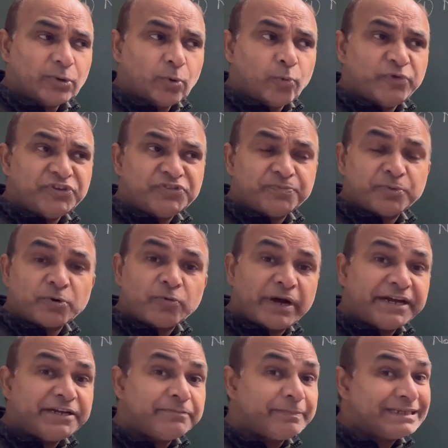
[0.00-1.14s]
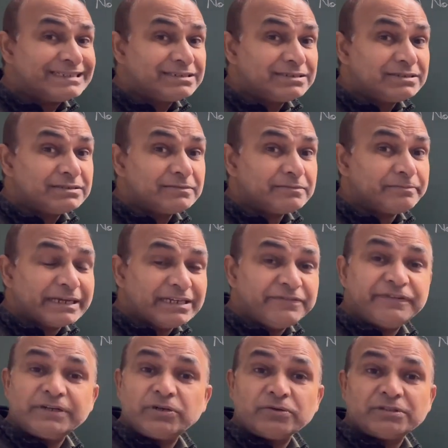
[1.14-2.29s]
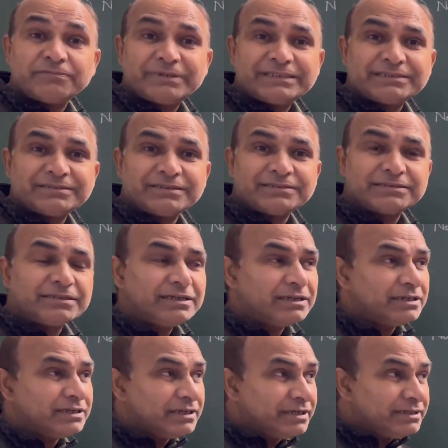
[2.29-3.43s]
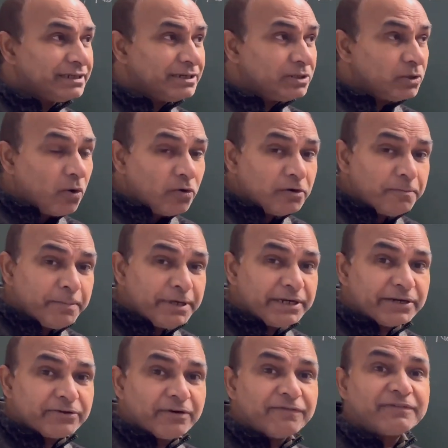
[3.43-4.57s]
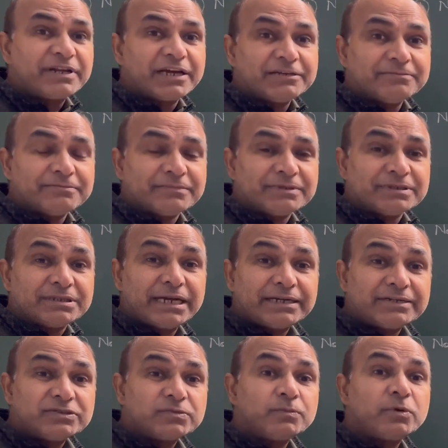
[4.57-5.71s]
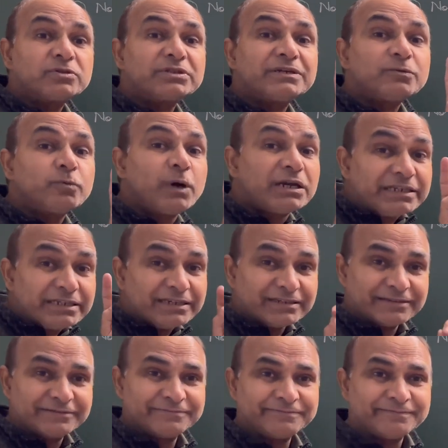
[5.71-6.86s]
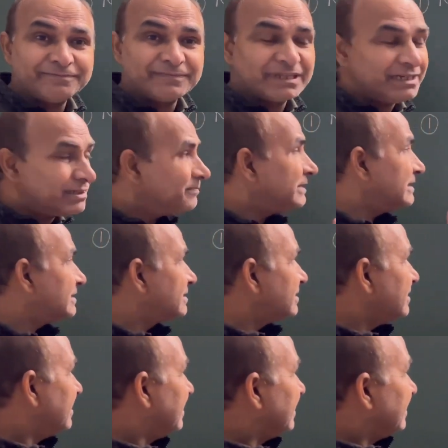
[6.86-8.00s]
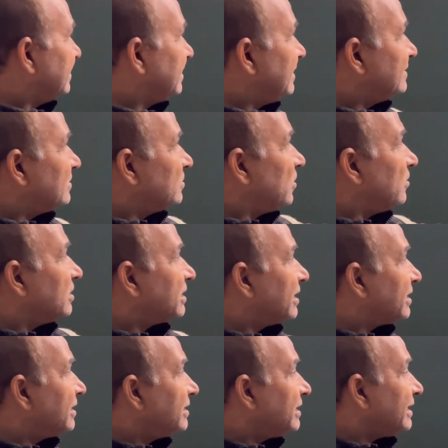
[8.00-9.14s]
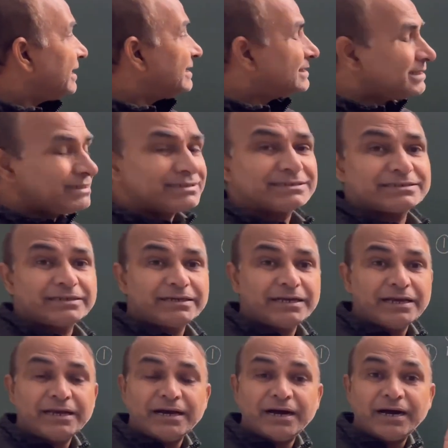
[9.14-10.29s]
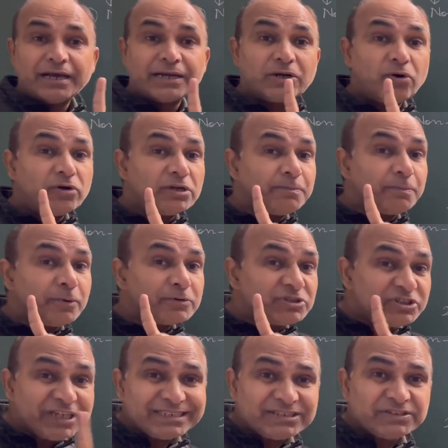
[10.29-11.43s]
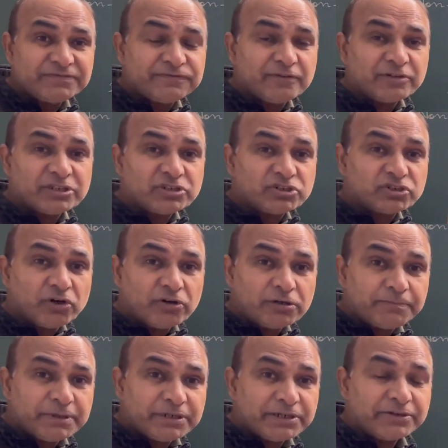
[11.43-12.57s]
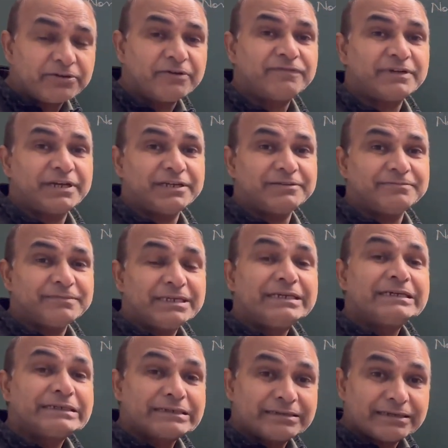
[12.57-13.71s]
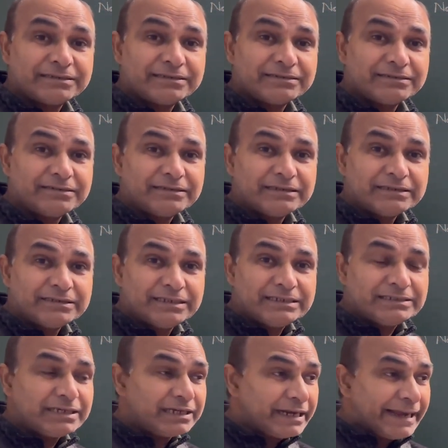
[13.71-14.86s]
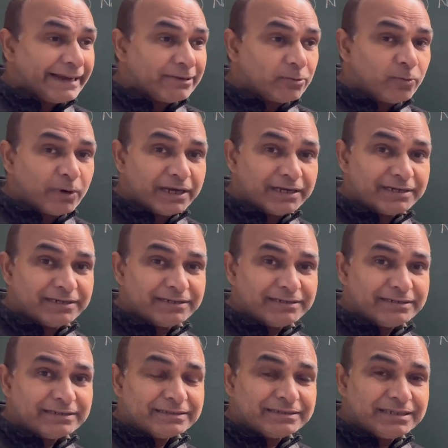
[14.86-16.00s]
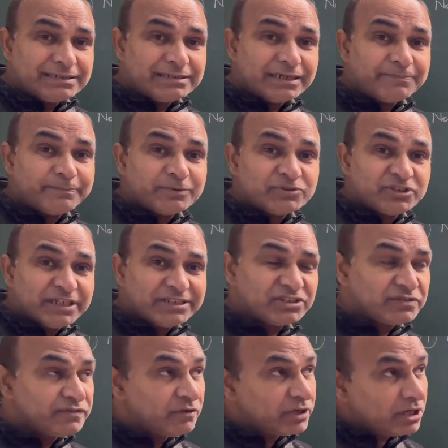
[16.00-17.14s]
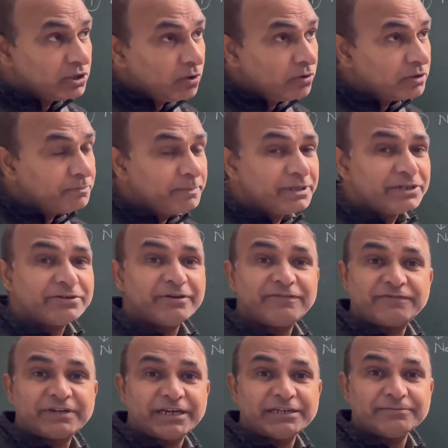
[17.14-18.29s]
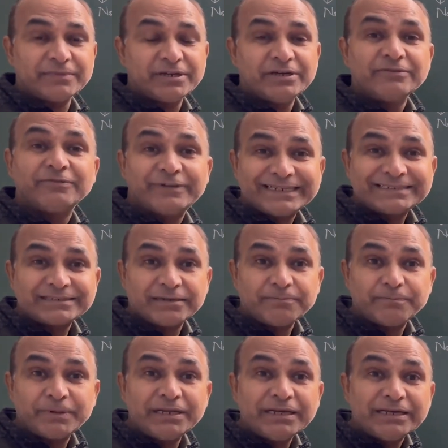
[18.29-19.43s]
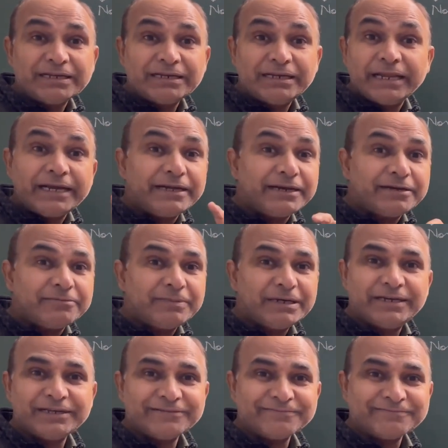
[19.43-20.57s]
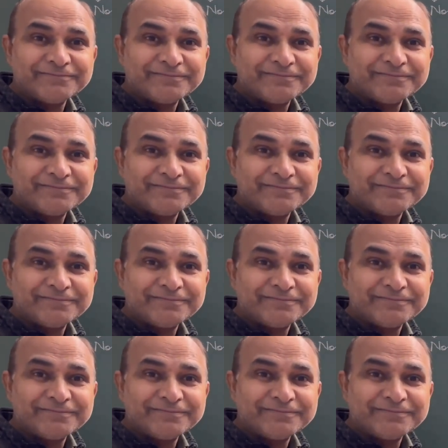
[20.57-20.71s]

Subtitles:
which provide business benefit to the business in a long period of time, that is more than 1 year. It means these non-current assets are not possessed for a short period of time, rather these are acquired, these are possessed for a long period of time. For example, land and building